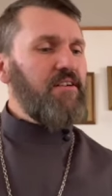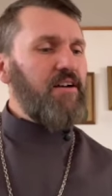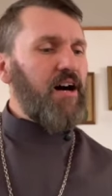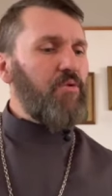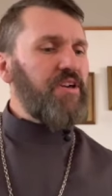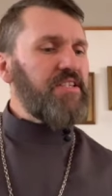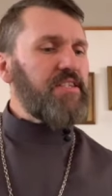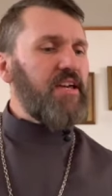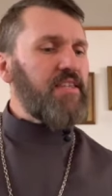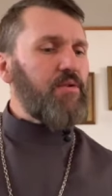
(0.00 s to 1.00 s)
uh, we
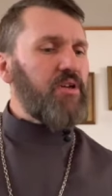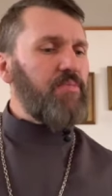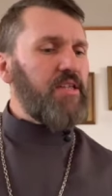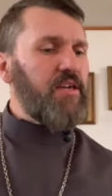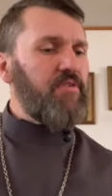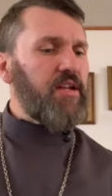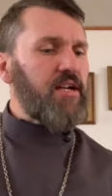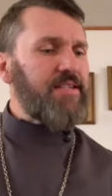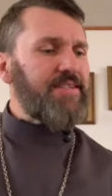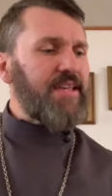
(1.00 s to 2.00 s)
state that we believe in a
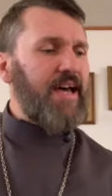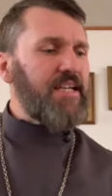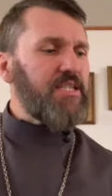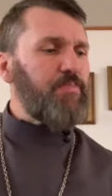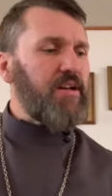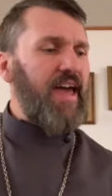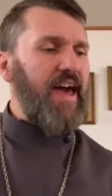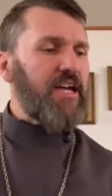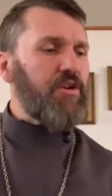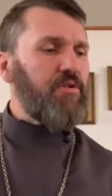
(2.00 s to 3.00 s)
concise but
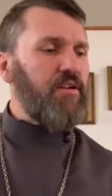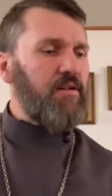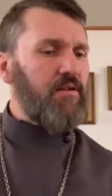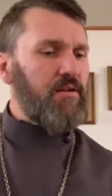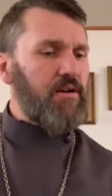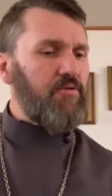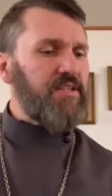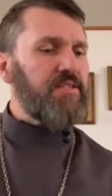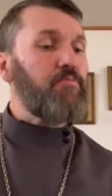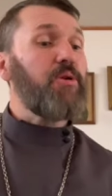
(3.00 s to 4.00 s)
accurate, in, uh, we,
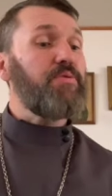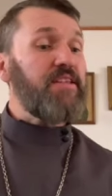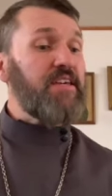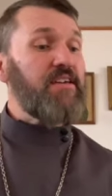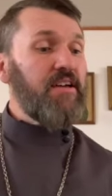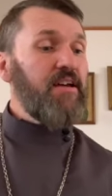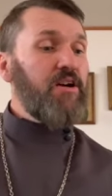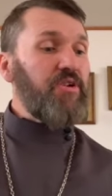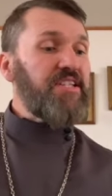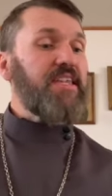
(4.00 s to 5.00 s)
we, believe,
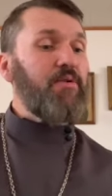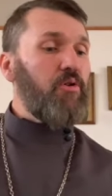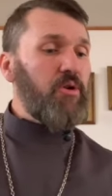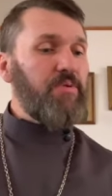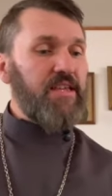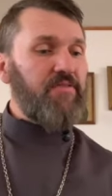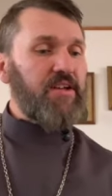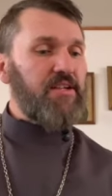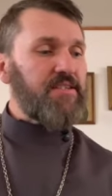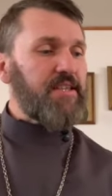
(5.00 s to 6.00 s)
we state what we believe
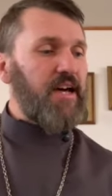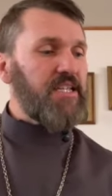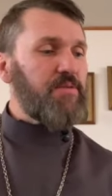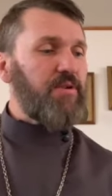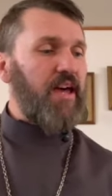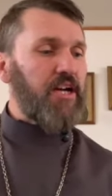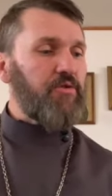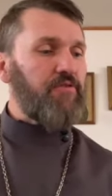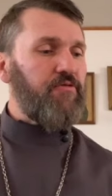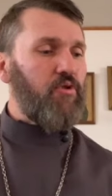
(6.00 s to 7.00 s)
in concise but
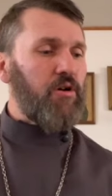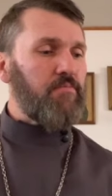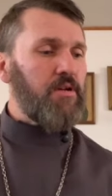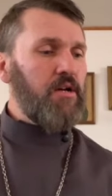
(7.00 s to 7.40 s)
accurate form.